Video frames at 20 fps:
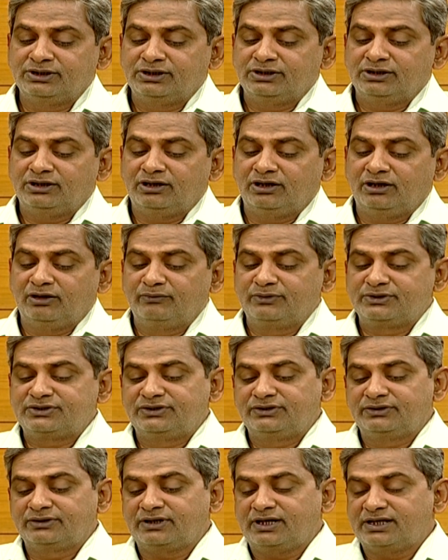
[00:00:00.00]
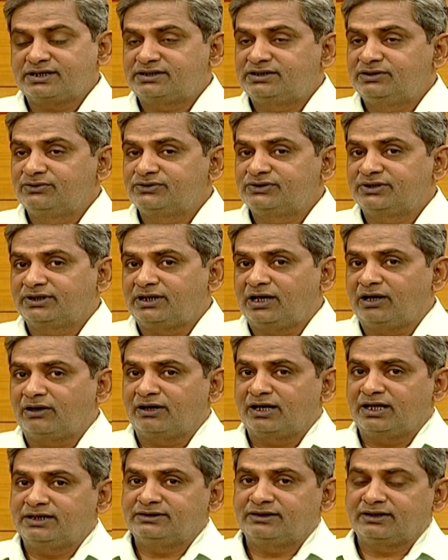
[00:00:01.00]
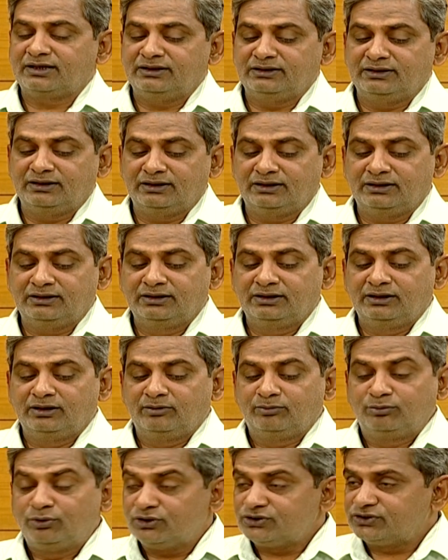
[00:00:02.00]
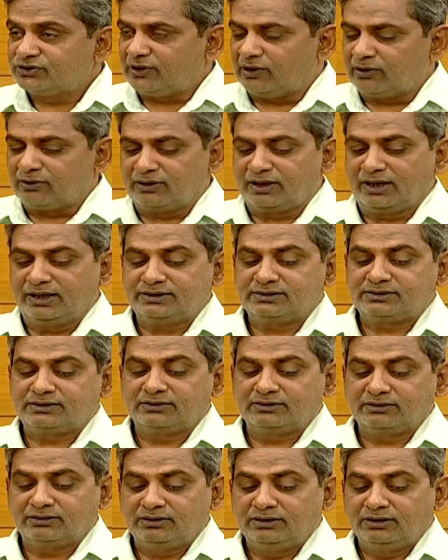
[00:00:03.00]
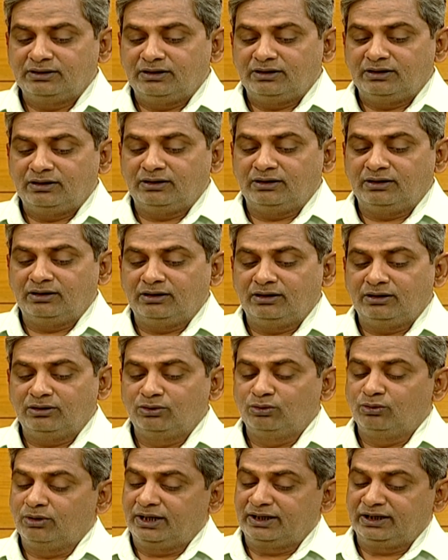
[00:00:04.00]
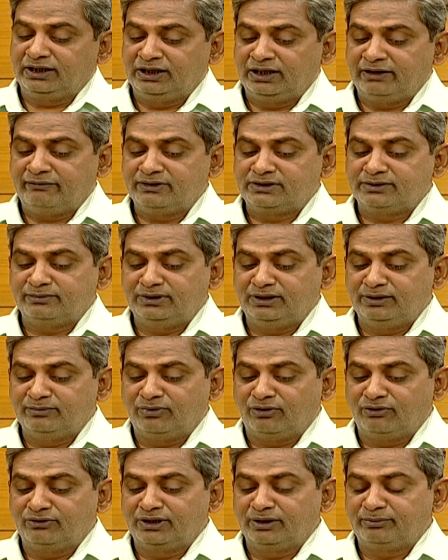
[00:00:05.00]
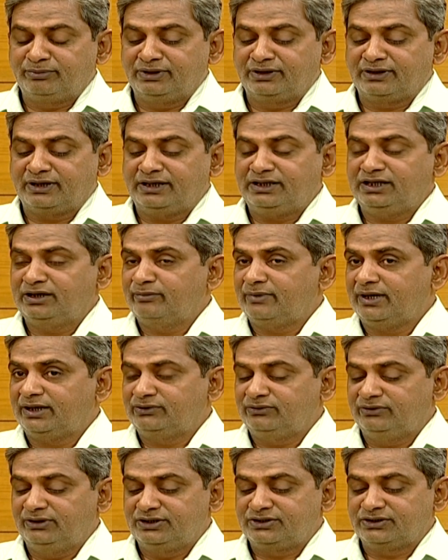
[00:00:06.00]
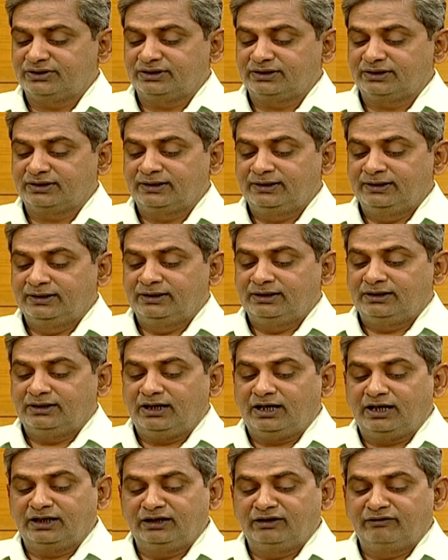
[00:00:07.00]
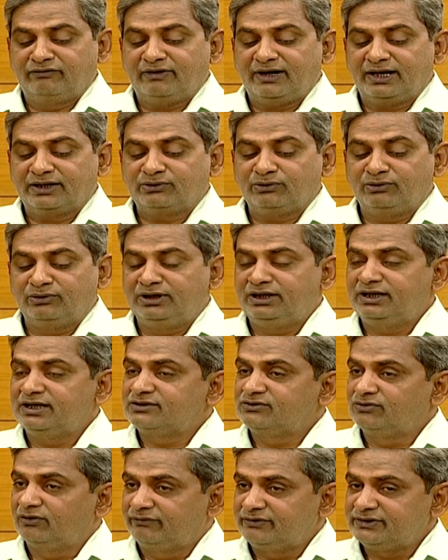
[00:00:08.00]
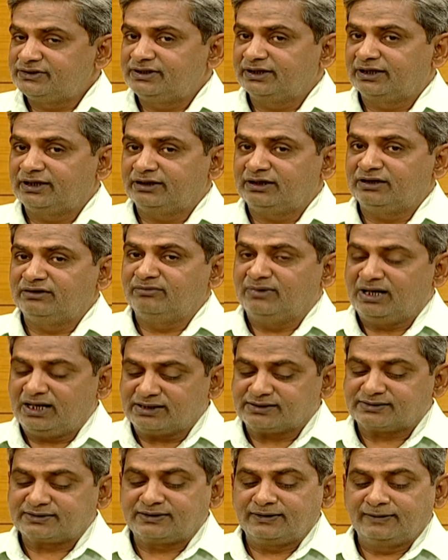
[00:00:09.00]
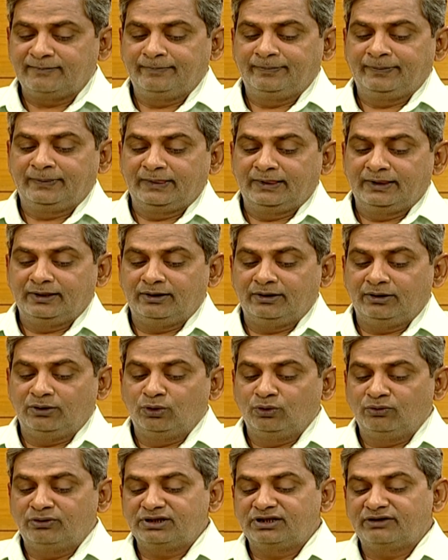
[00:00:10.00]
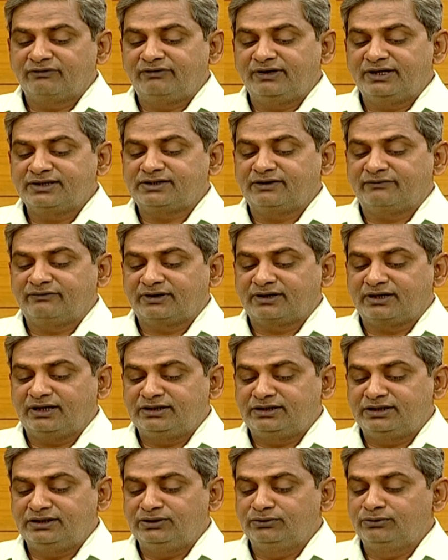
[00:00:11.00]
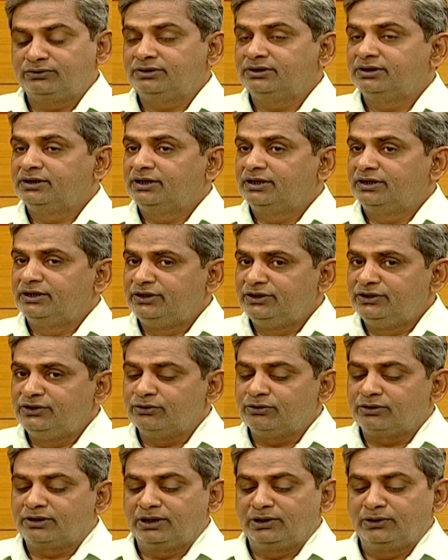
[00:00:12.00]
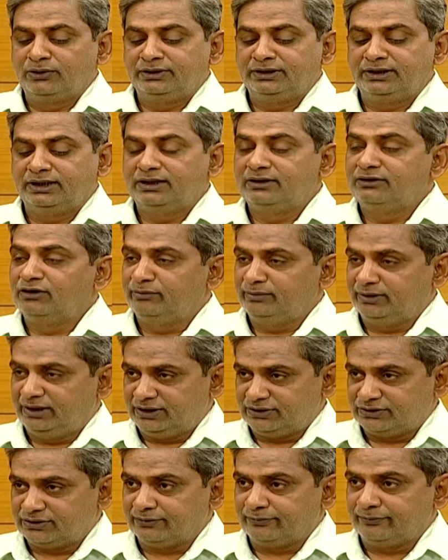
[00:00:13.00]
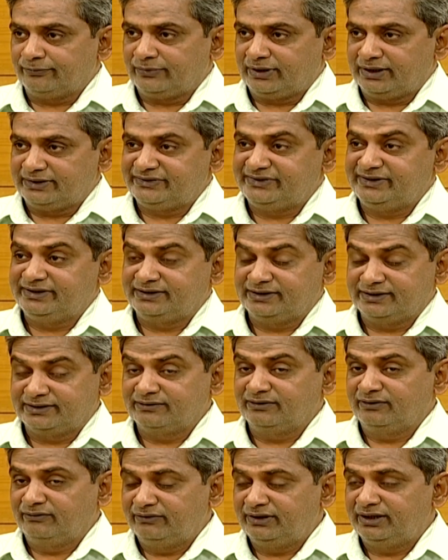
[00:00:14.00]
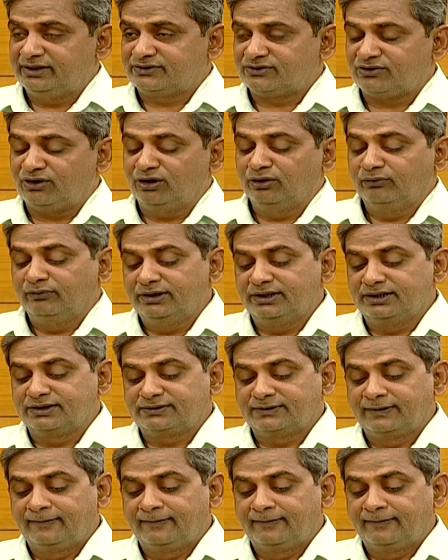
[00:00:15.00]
which constitutes the colonizer and the post-colonized, mm-hmm. Who are inevitably bound up in writing back to each mm-hmm. other, are in fact only a sophisticated mask. Over the face of a continued neo-colonial domination, as he says, very strong mm-hmm. words.